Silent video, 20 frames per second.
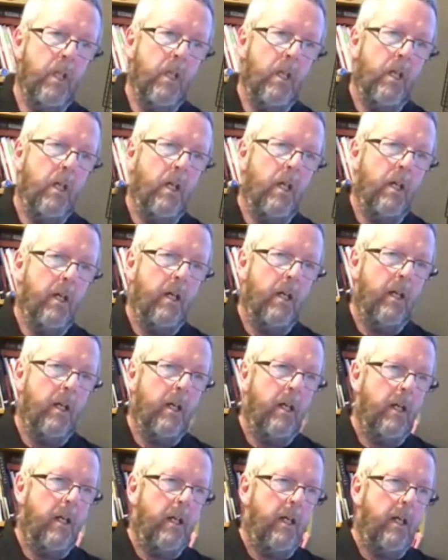
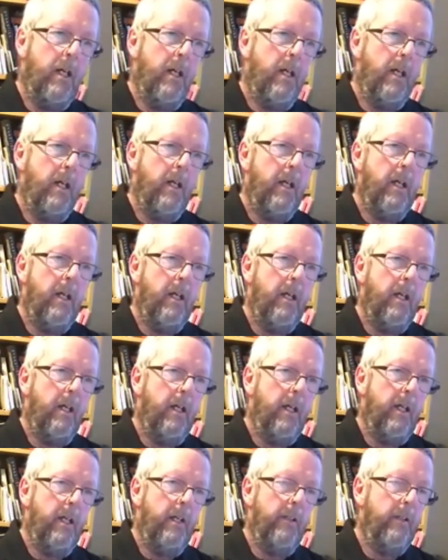And
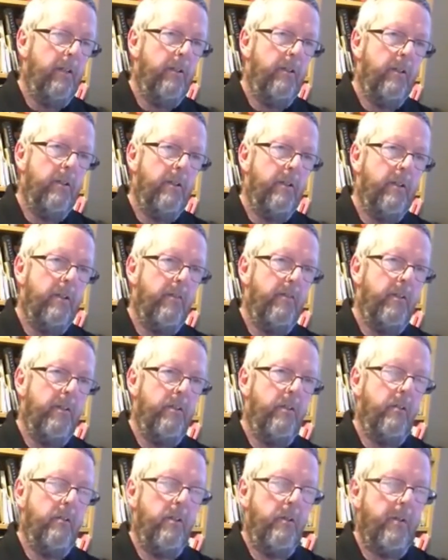if you're
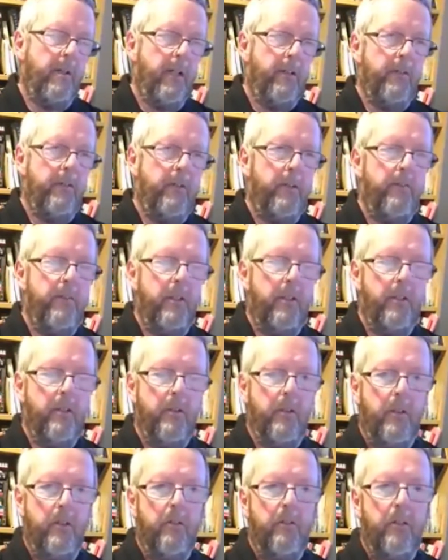
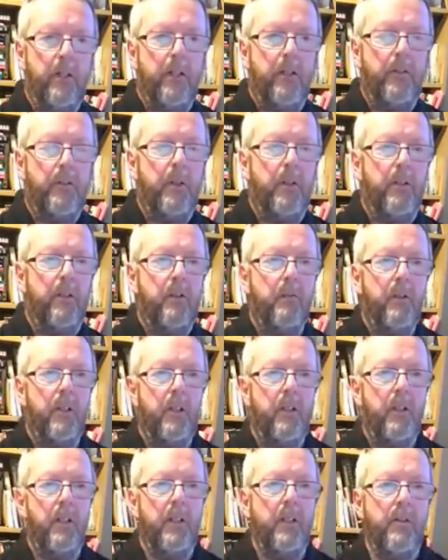doing around 21
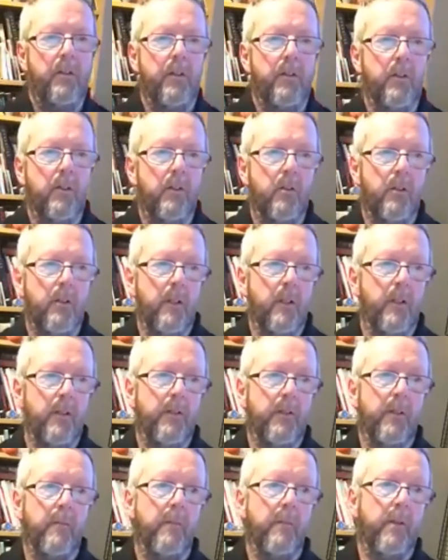litres, you're looking at
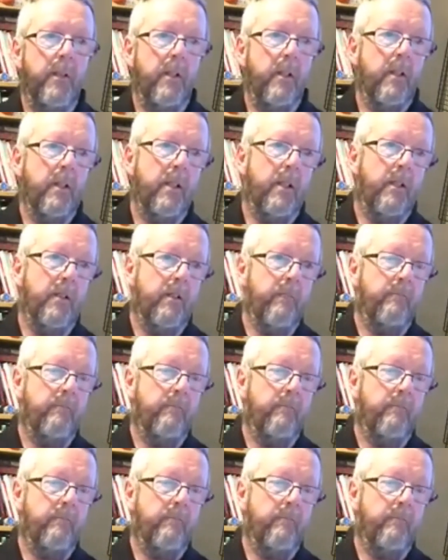something like